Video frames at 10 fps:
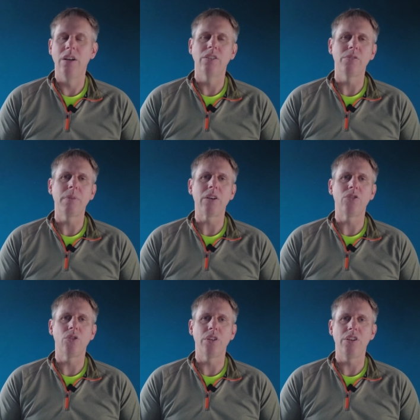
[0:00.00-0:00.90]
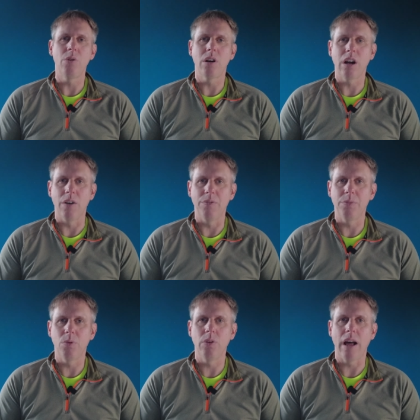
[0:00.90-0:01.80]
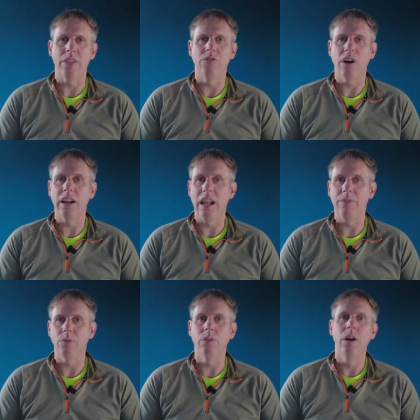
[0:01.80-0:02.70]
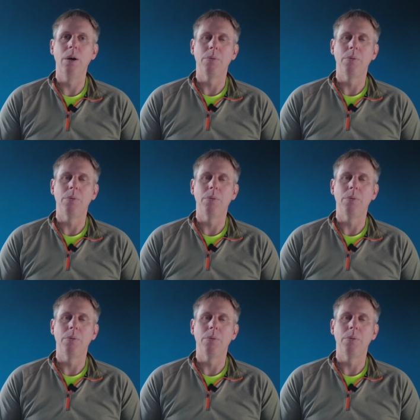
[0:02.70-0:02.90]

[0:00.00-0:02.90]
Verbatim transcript: So just make sure that you are comfortable at the right level.